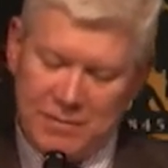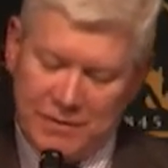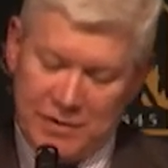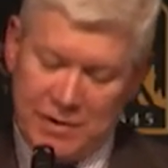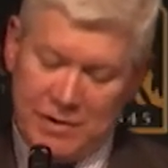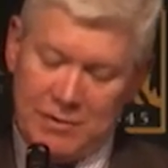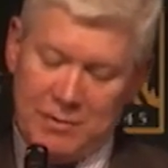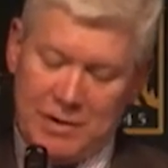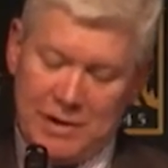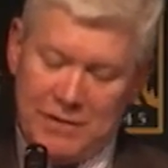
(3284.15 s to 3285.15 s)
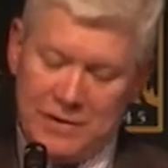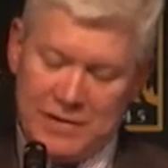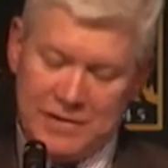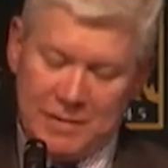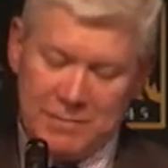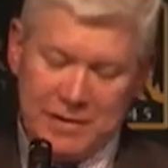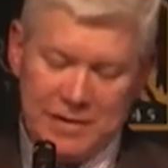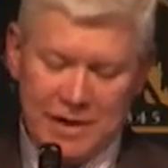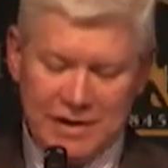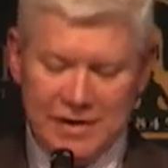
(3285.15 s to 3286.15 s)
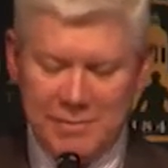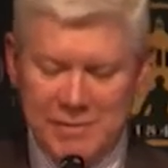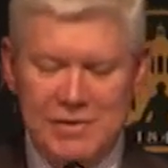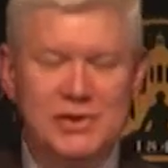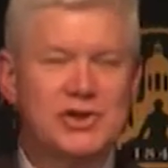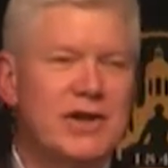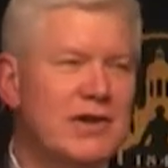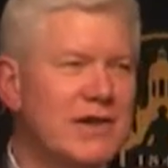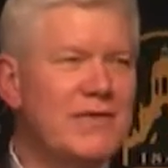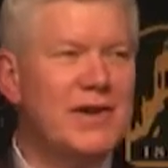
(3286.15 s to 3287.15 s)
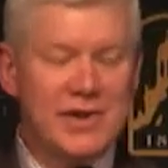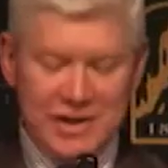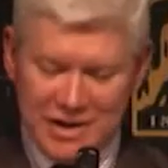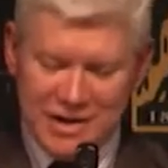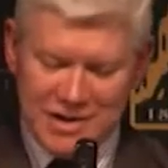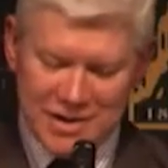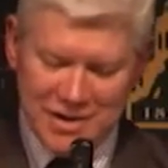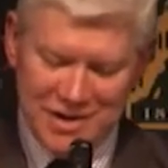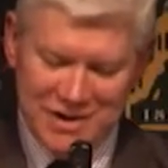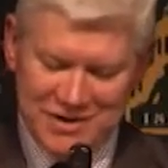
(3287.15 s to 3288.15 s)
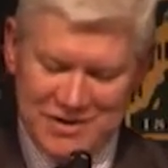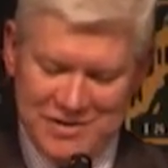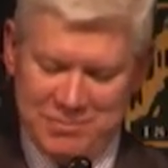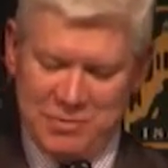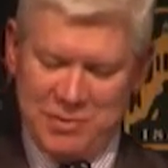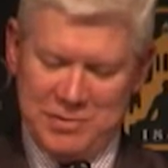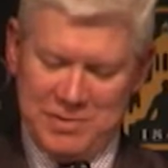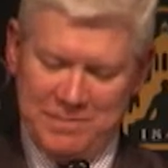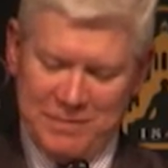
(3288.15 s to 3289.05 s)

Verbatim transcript: for economic benefit is something that academics are generally very keen to dispute.